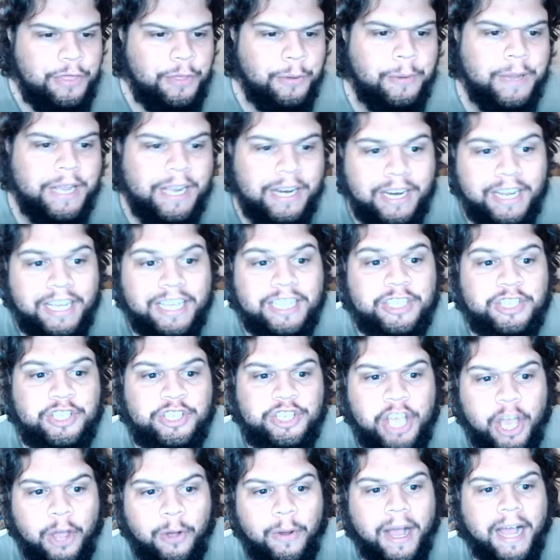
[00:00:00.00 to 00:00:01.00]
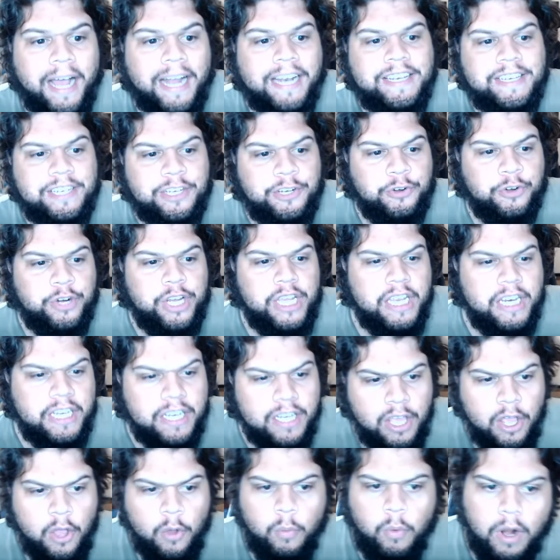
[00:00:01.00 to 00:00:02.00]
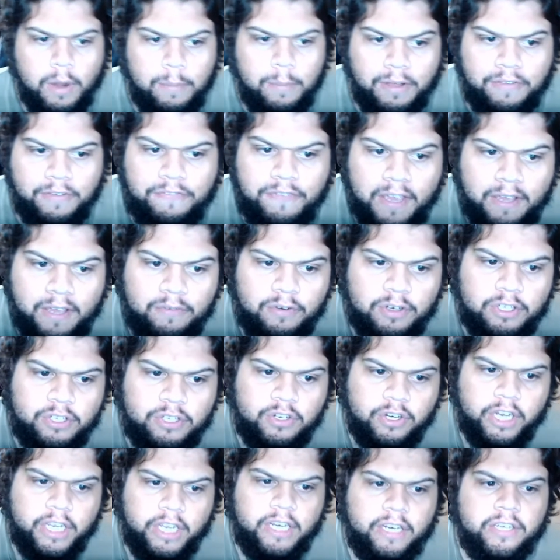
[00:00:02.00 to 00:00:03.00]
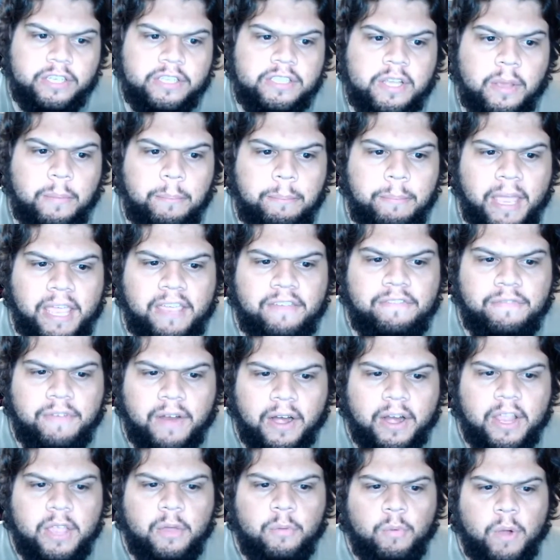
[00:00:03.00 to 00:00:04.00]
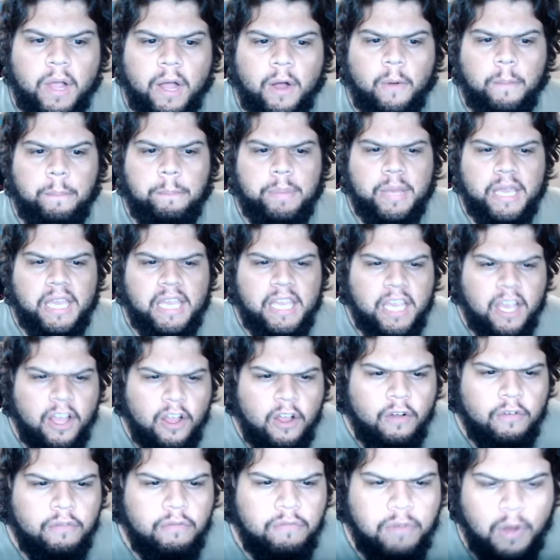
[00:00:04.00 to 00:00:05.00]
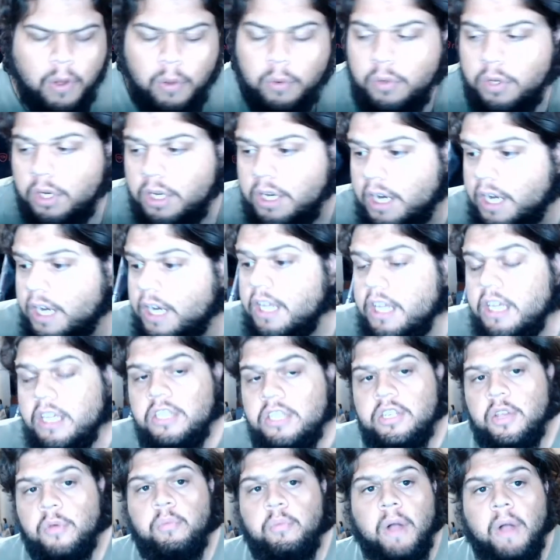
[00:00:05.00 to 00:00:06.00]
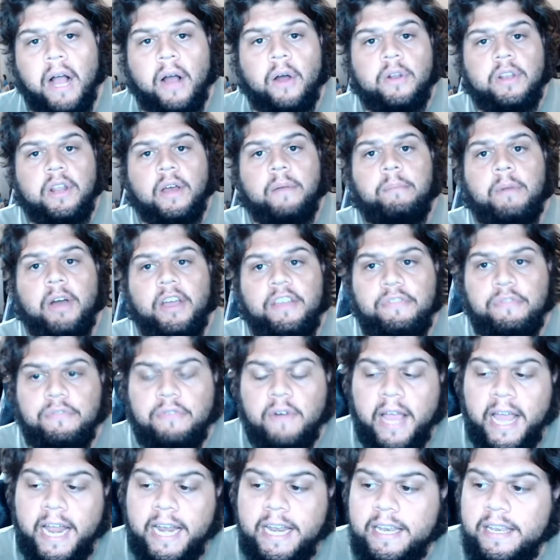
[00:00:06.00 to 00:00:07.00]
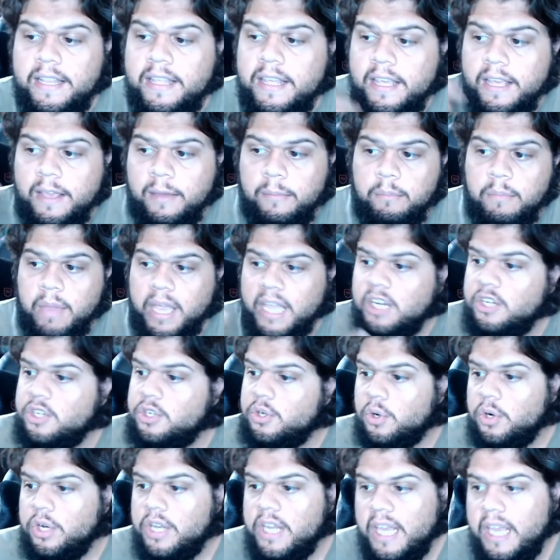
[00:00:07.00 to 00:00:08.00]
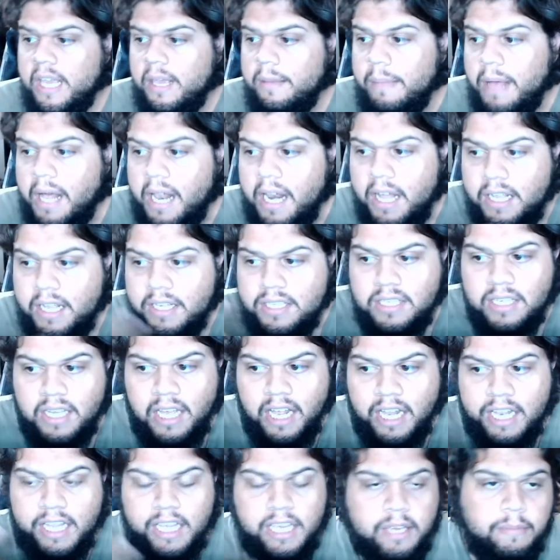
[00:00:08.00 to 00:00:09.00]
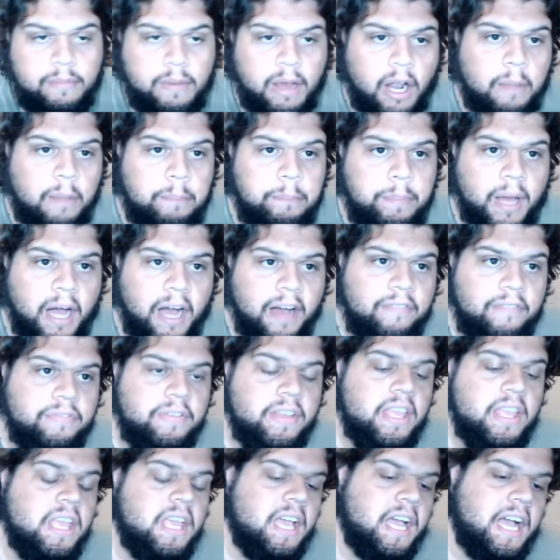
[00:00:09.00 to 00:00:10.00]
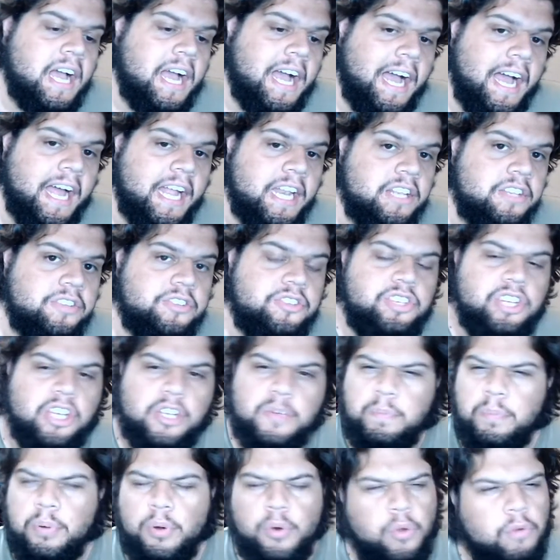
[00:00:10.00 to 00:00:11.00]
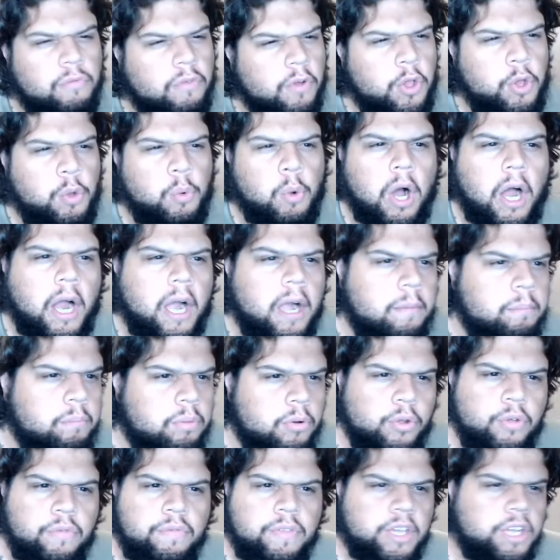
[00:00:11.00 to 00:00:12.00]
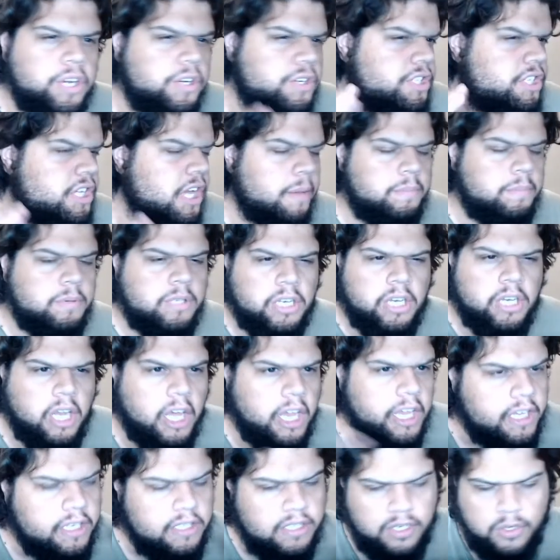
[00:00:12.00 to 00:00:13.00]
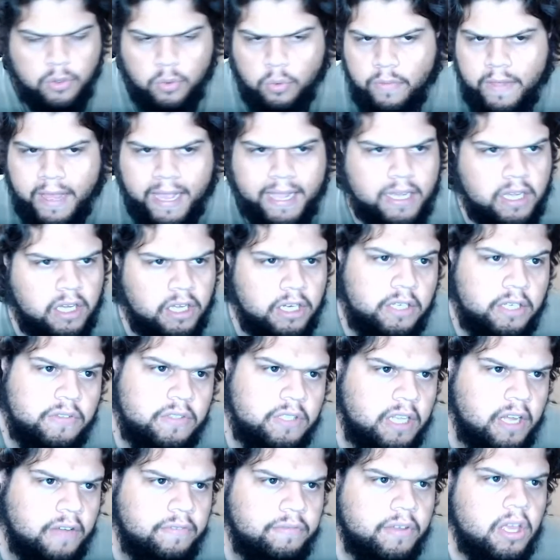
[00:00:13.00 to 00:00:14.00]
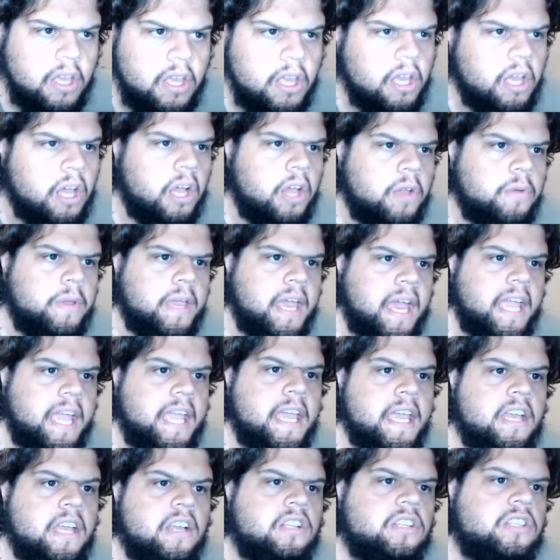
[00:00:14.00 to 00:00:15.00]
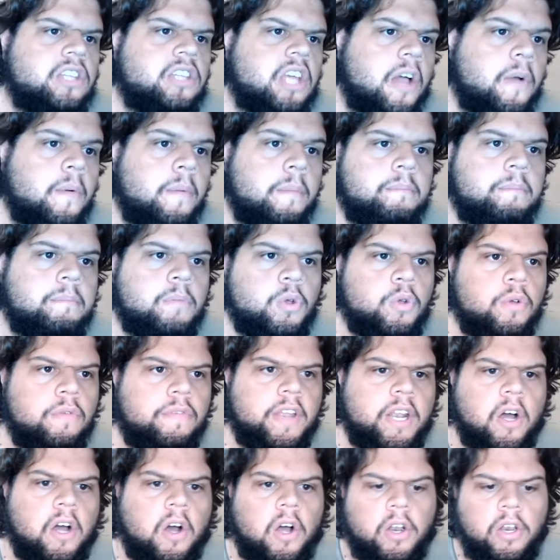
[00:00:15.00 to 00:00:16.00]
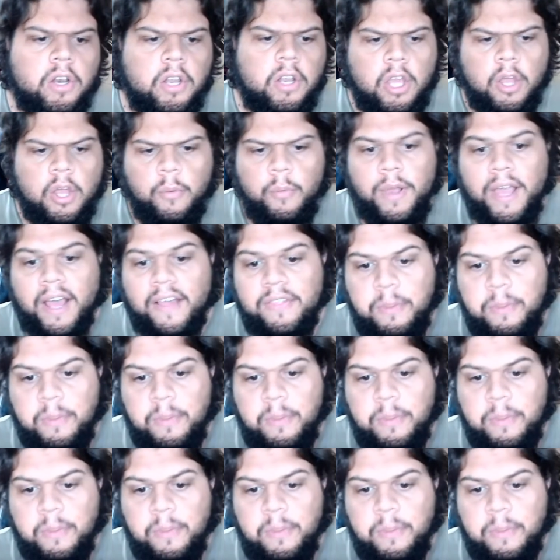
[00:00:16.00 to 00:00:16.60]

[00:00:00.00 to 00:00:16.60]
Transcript: the winger is Johan de Greed, one of my favorite trainers, may very well be Volkner. So well done, my friend. Make sure to email us at the email above and just prove who you are and prove that you're subbed and liked and all that kind of stuff. Okay, so moving on, we have